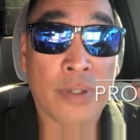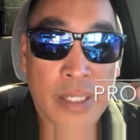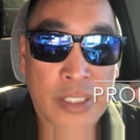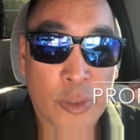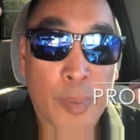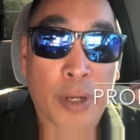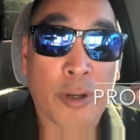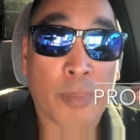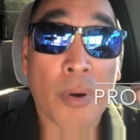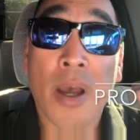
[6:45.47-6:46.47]
a
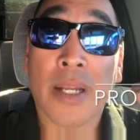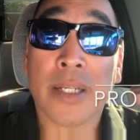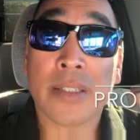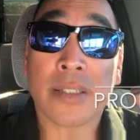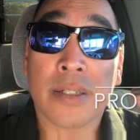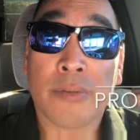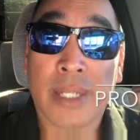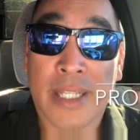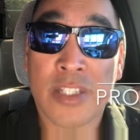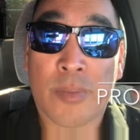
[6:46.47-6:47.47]
superior product when
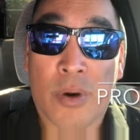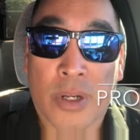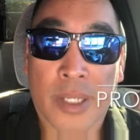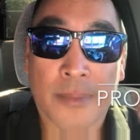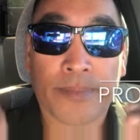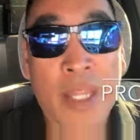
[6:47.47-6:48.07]
it hits the market.